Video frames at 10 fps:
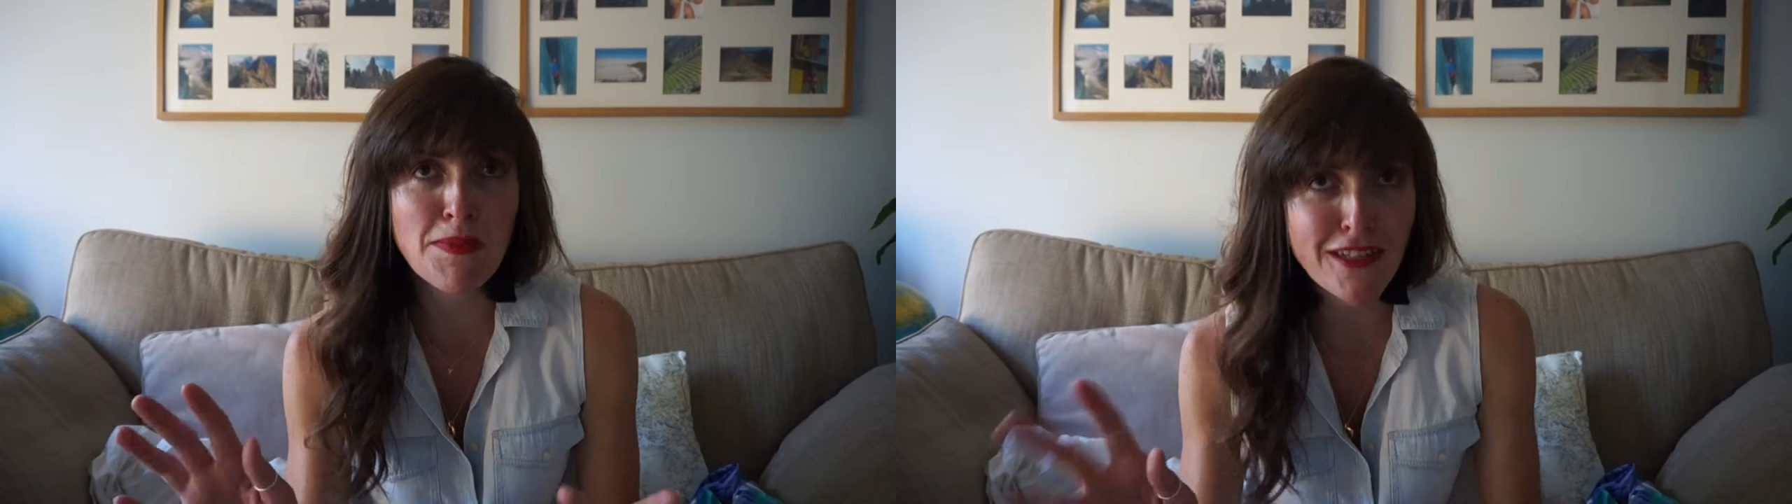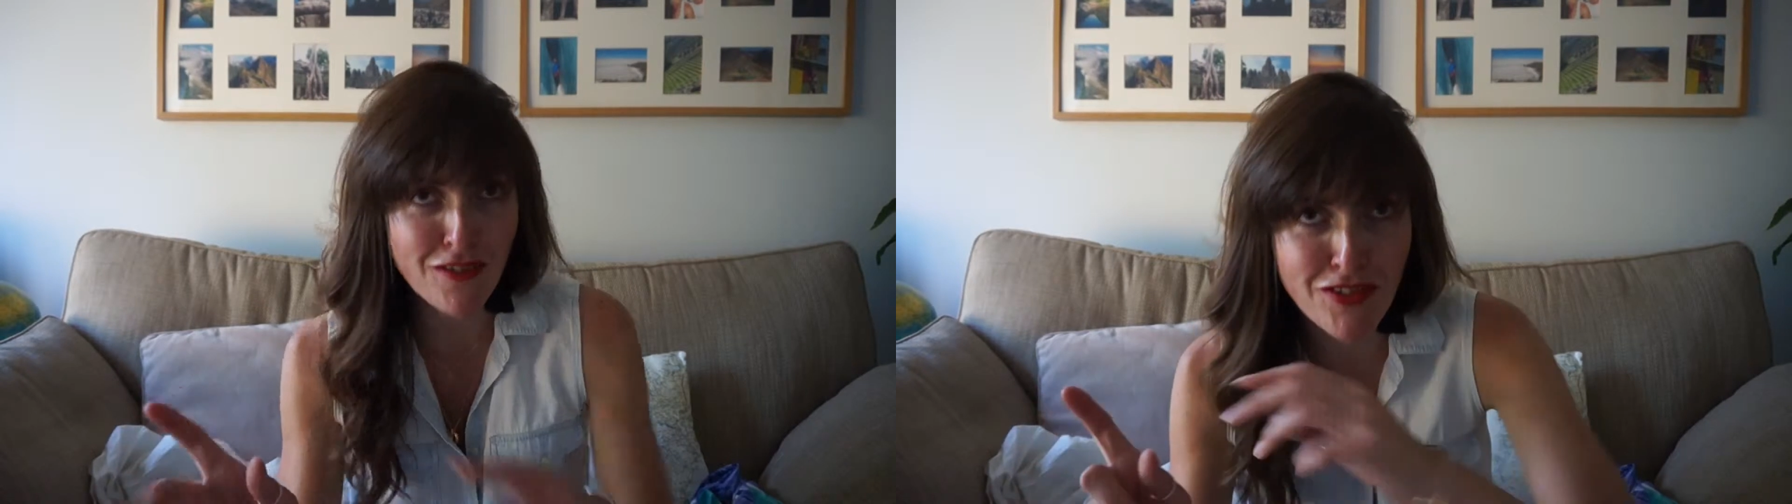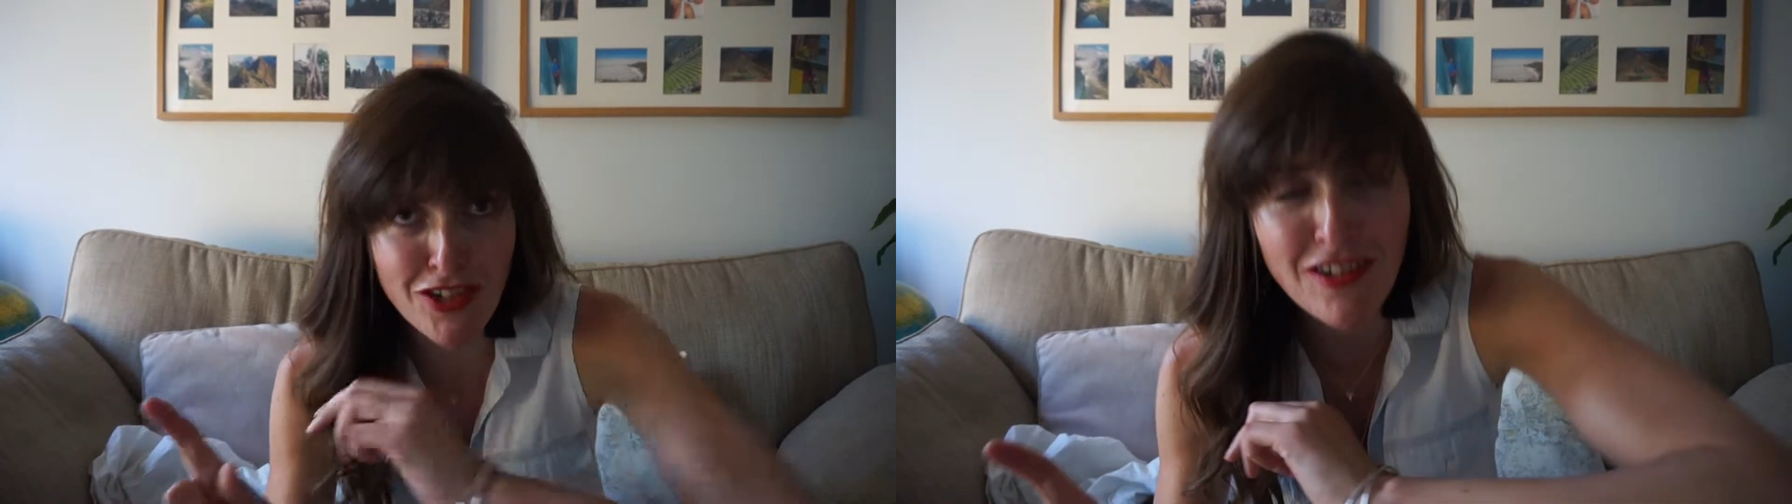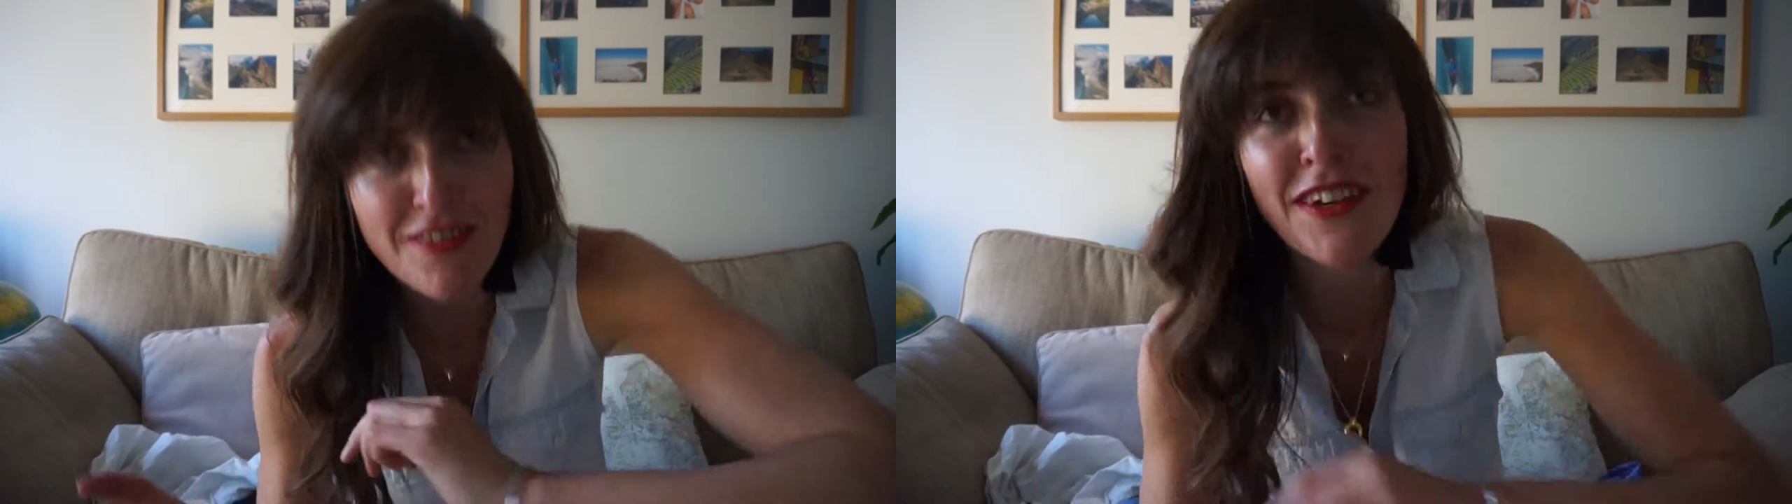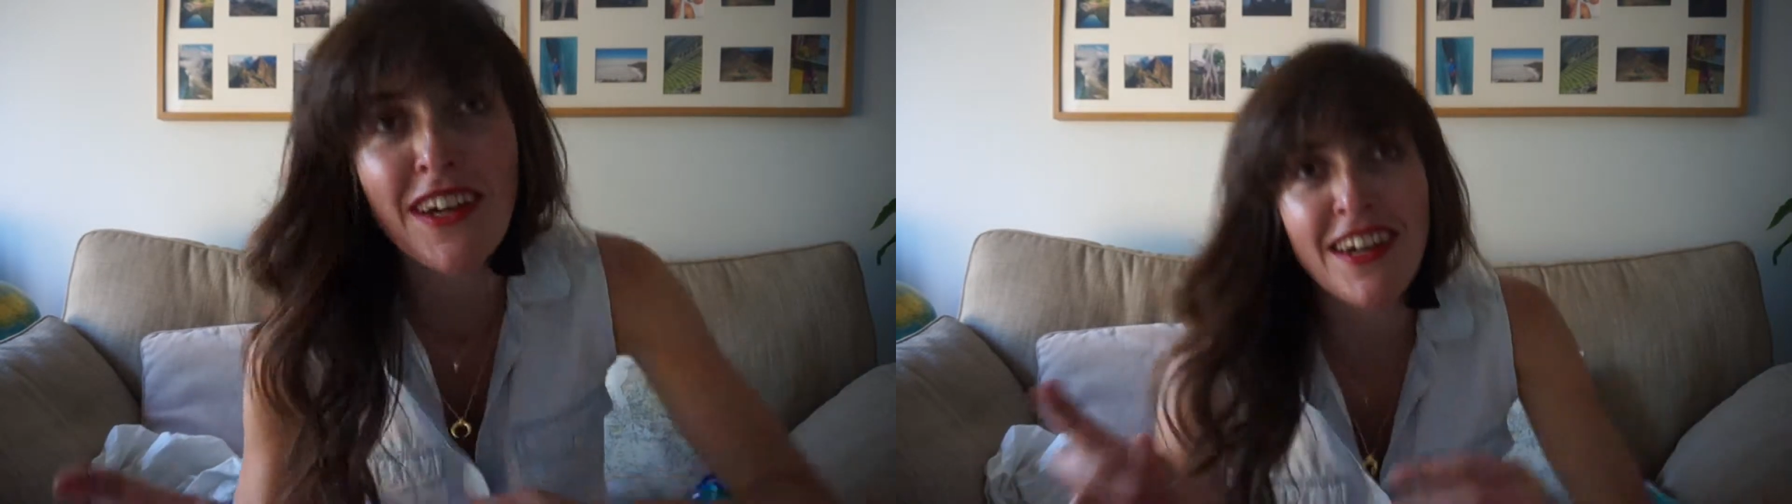being a
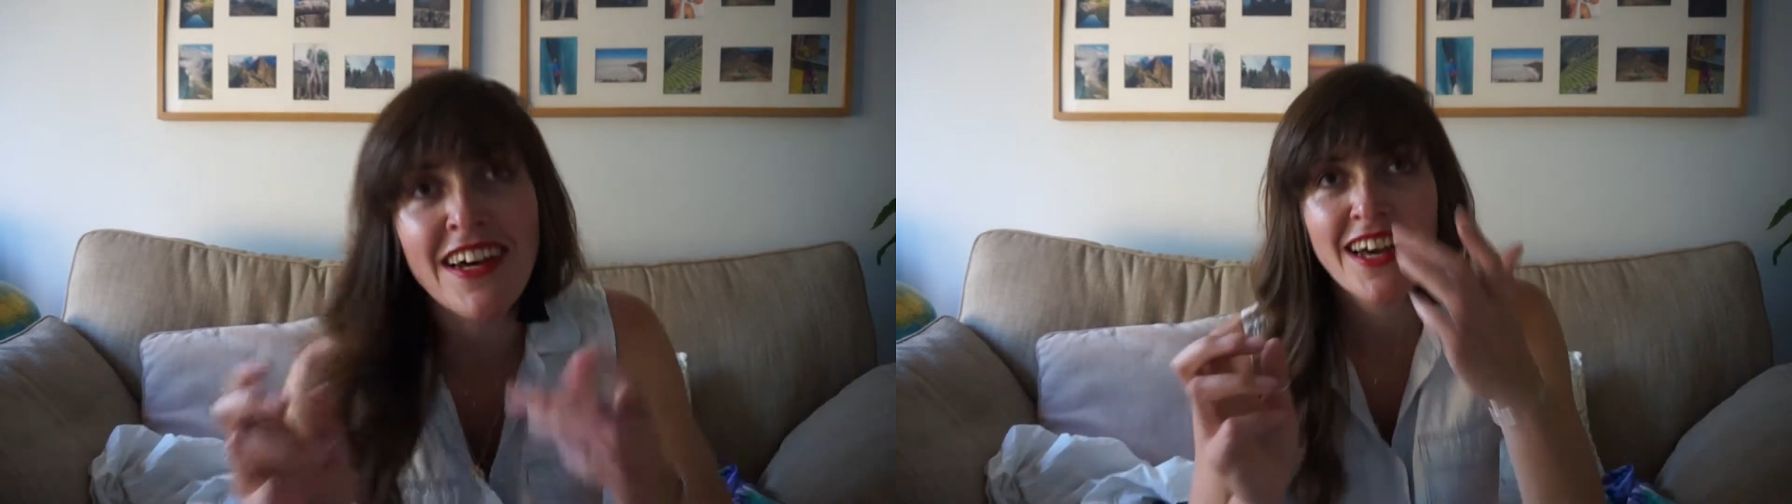photographer